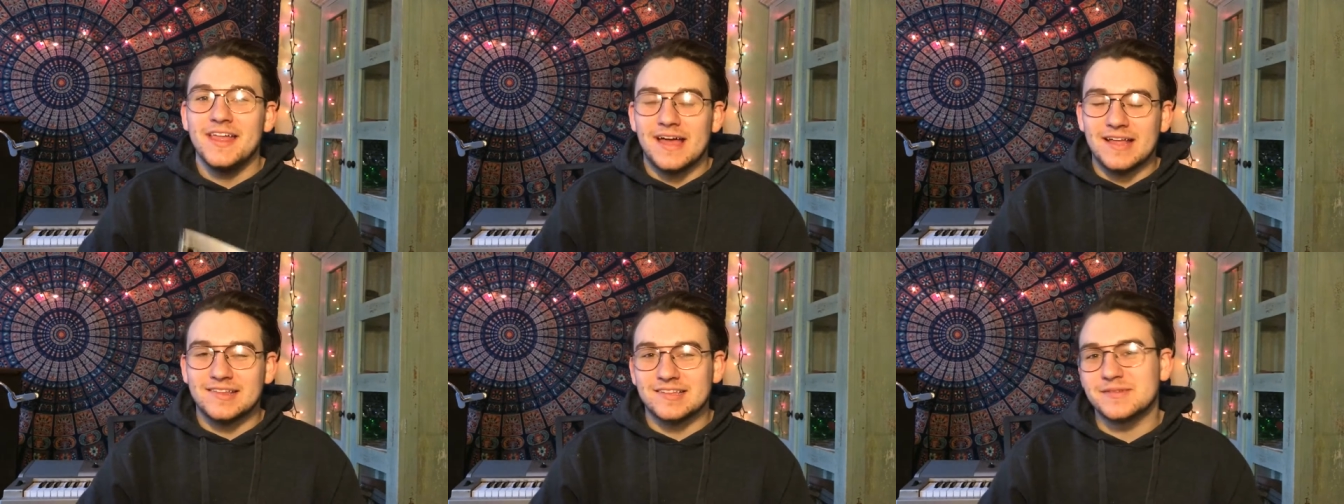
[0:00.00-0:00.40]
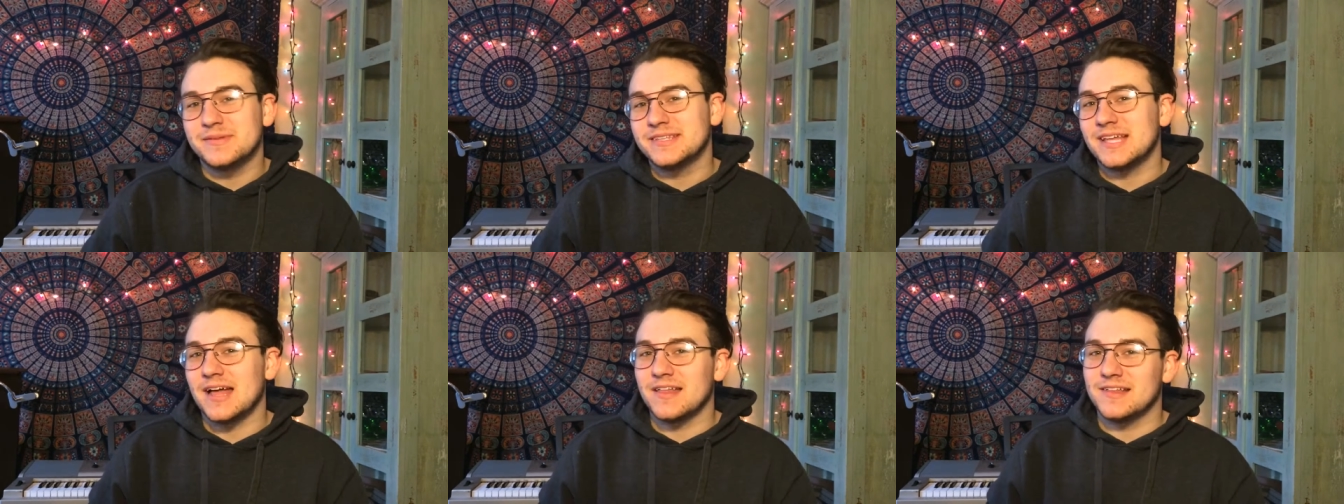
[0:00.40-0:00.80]
That's gonna
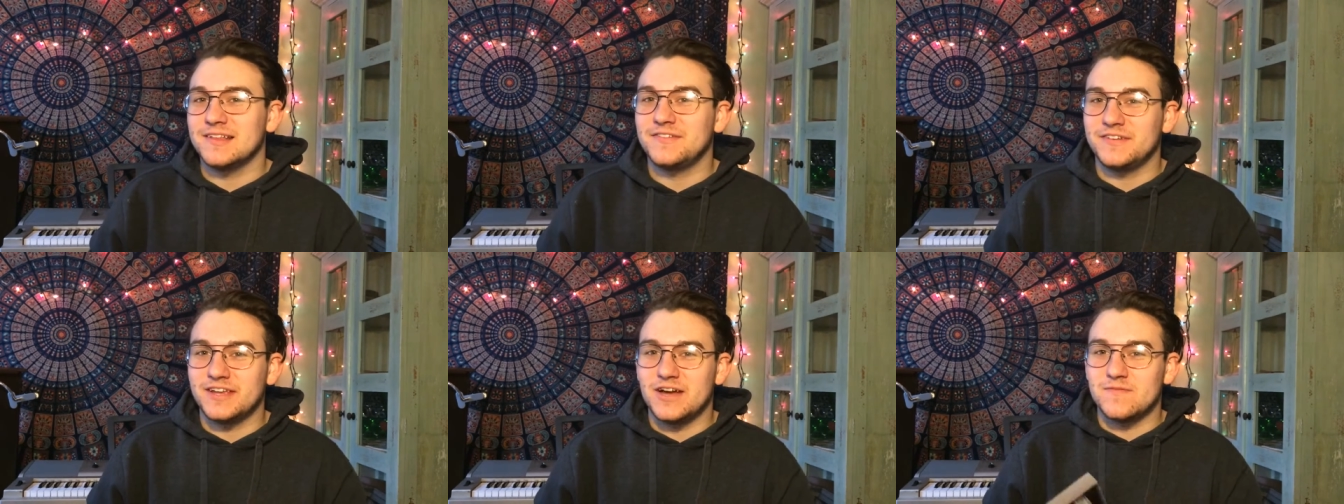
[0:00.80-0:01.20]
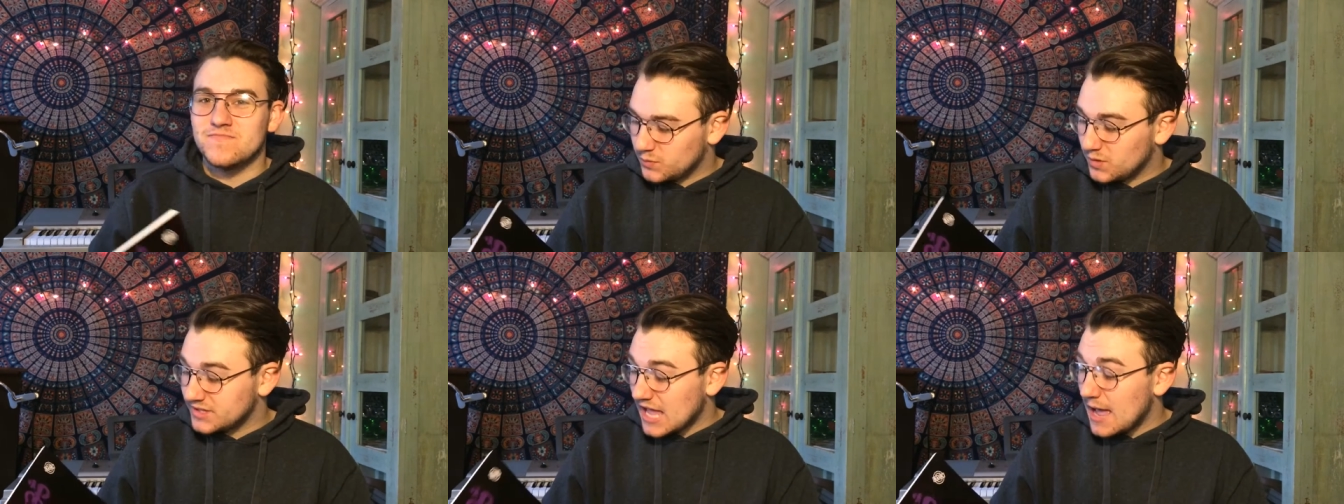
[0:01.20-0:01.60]
be the title of this video.
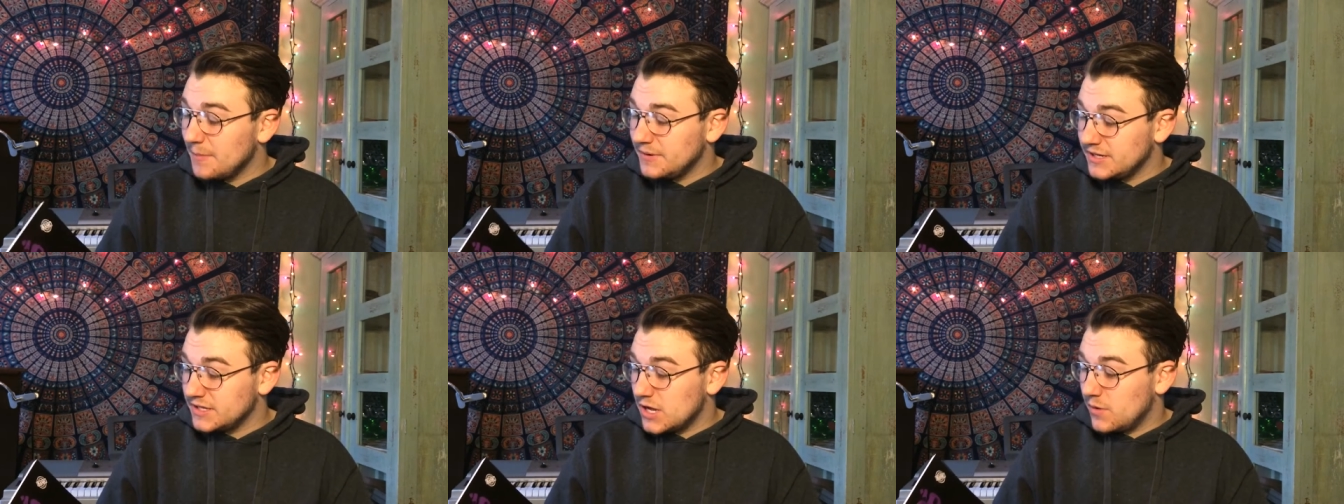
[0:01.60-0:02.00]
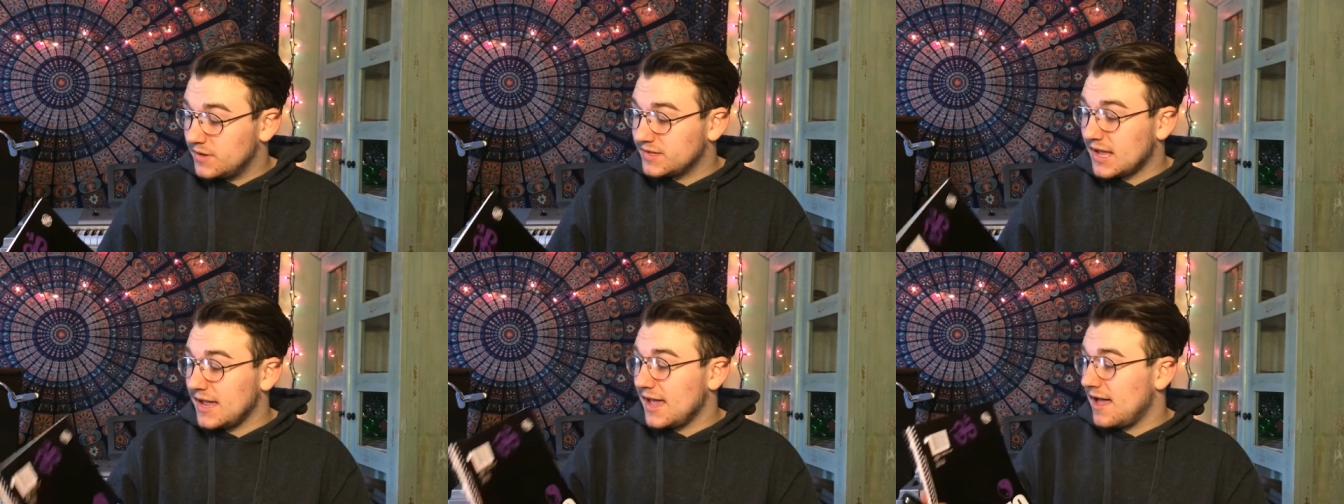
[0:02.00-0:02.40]
What's happening though
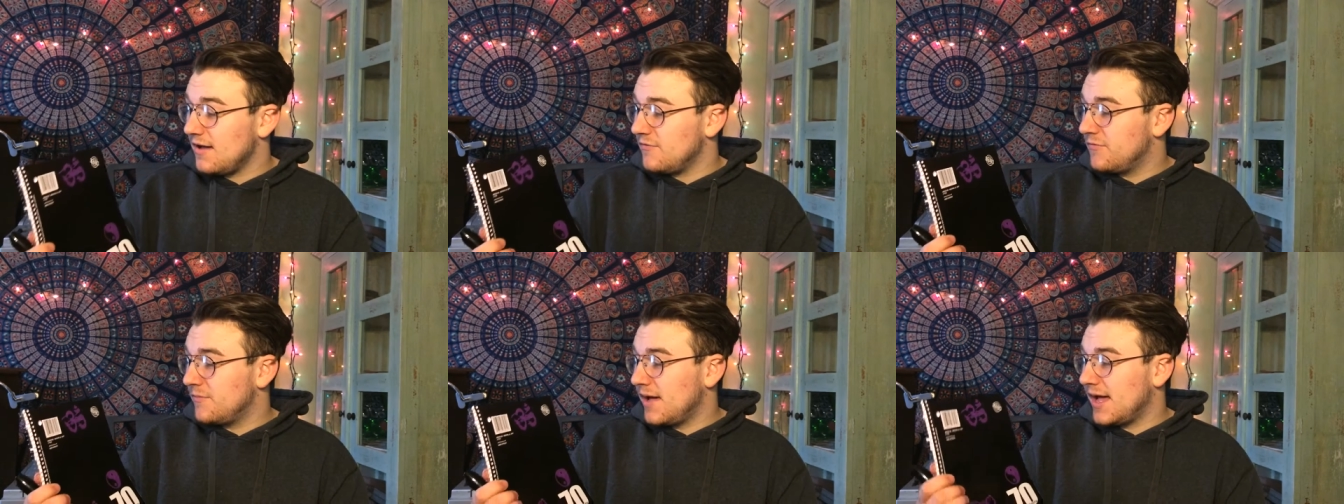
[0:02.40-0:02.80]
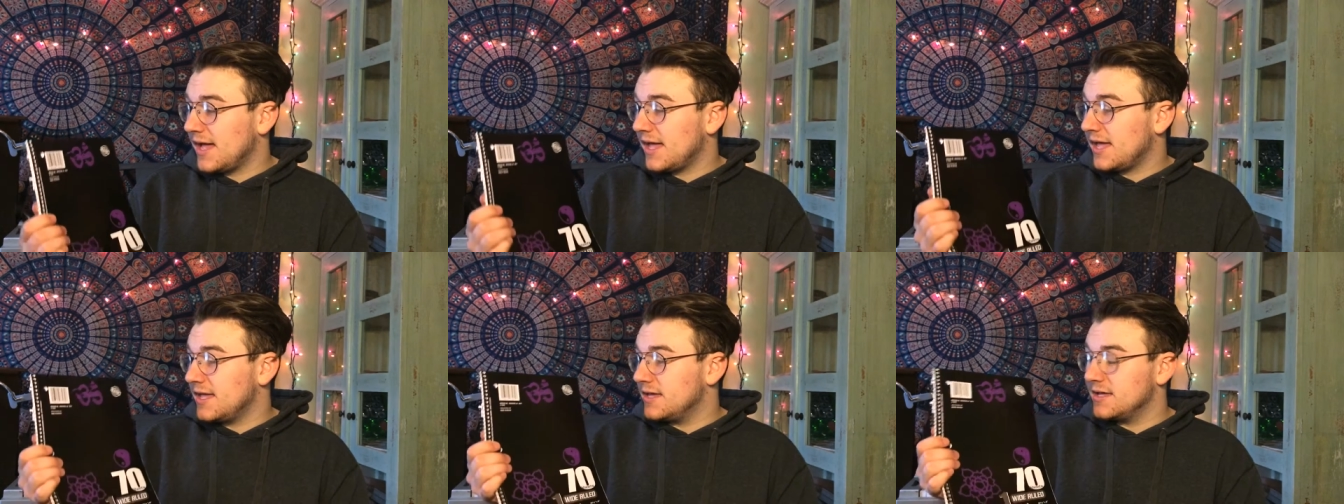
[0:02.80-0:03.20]
is I have
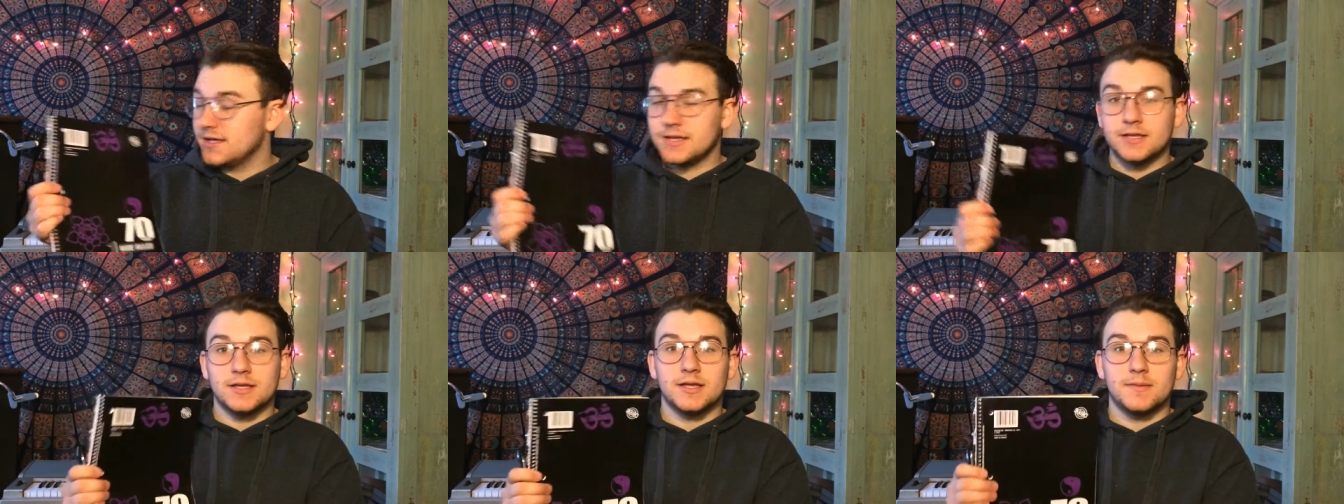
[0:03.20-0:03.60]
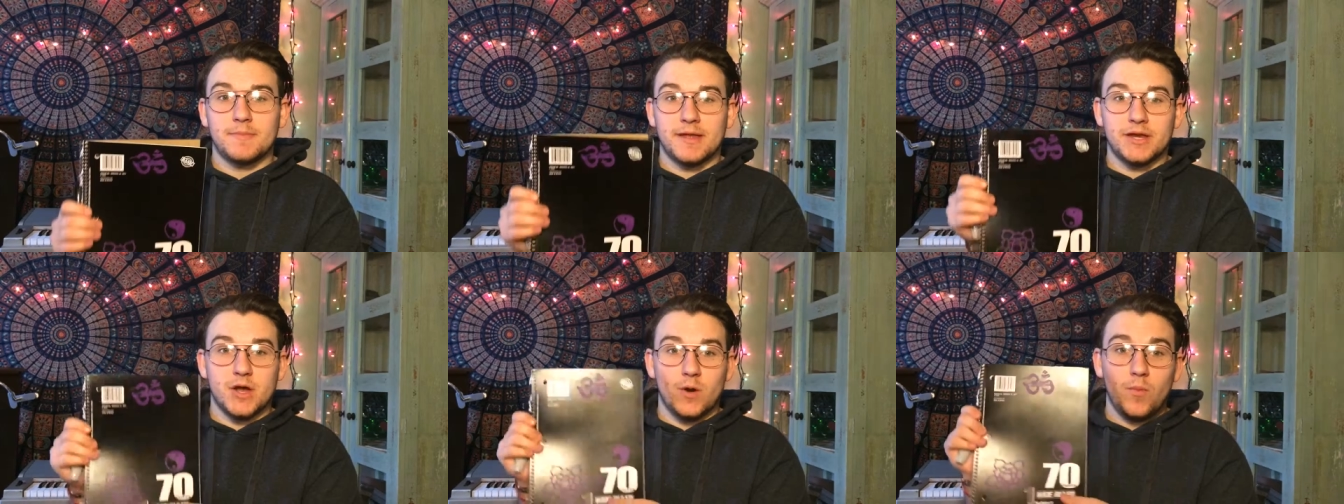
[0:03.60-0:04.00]
my
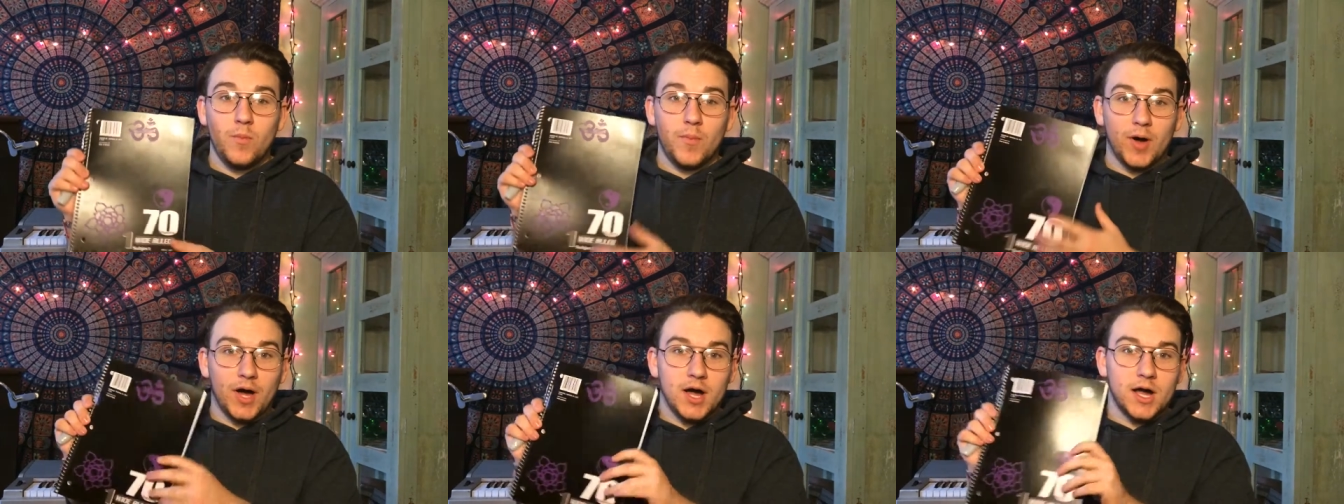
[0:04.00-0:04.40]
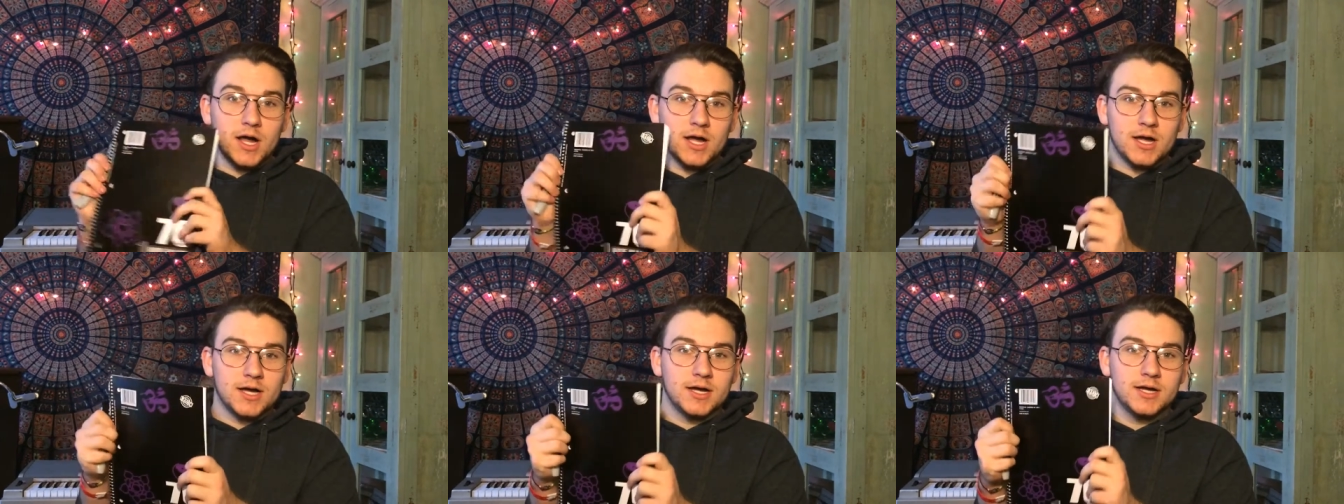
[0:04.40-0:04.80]
my
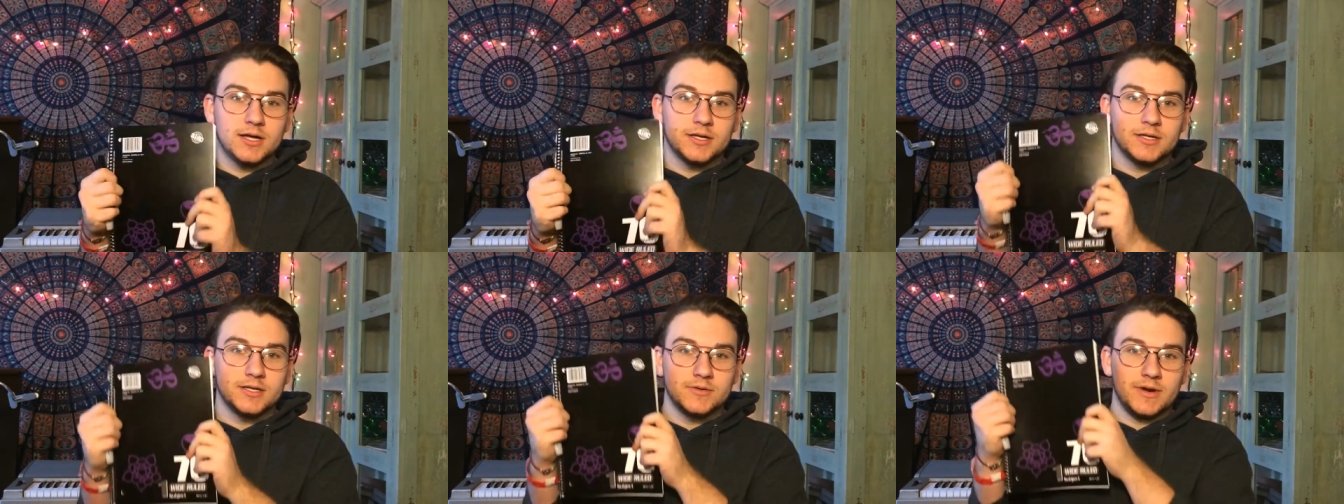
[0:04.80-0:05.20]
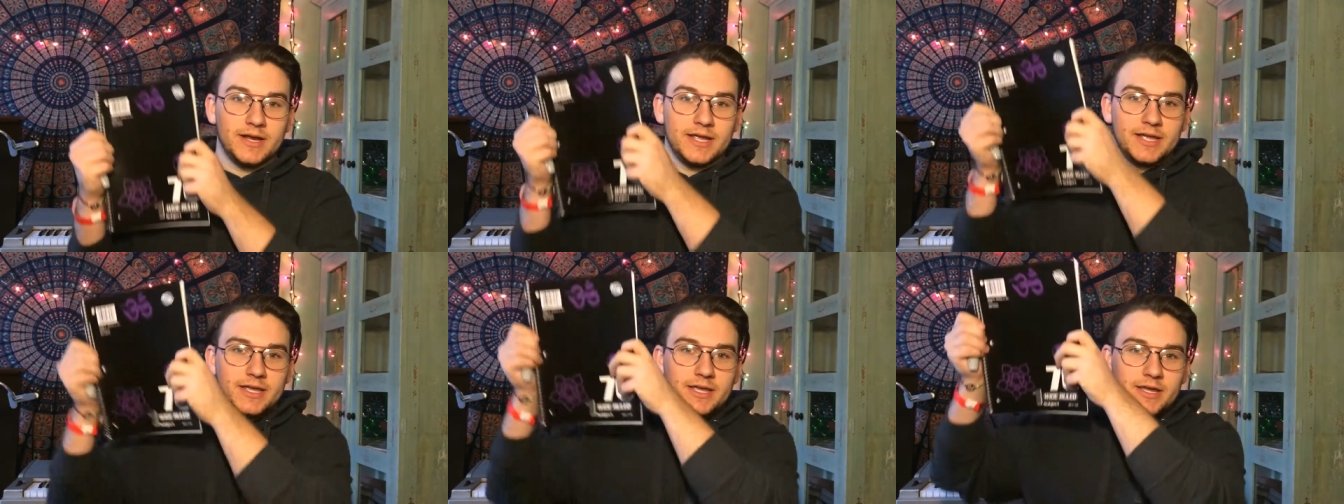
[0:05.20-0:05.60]
notebook
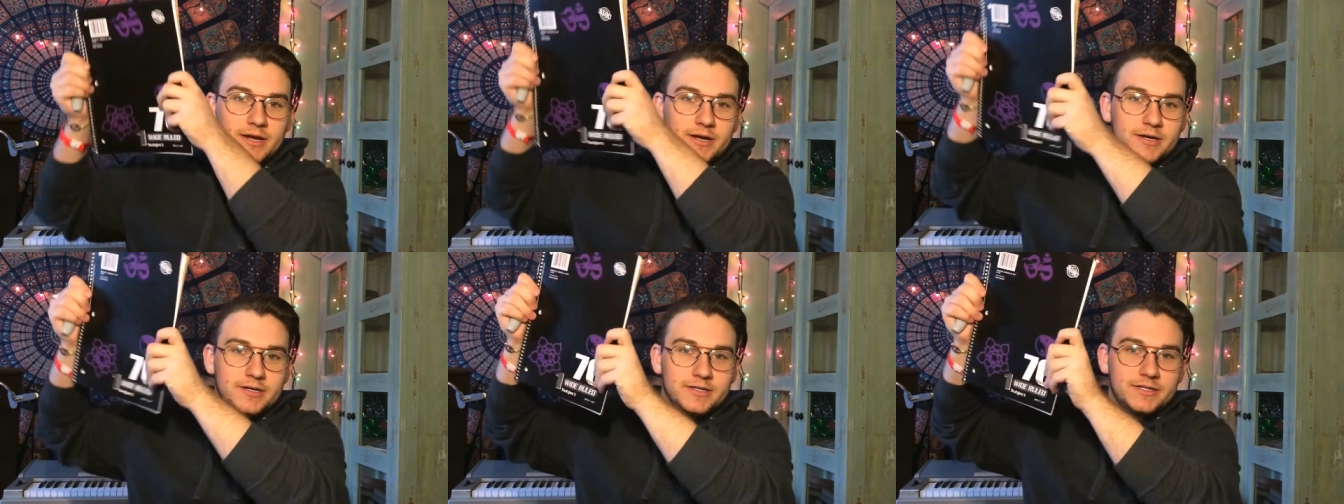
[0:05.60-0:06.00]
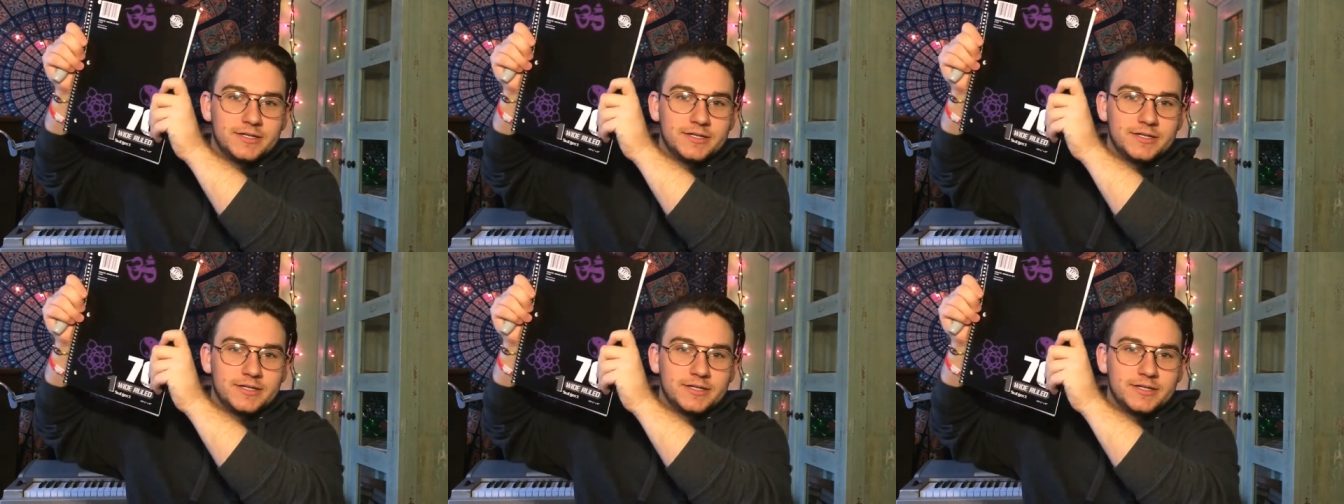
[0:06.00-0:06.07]
right here.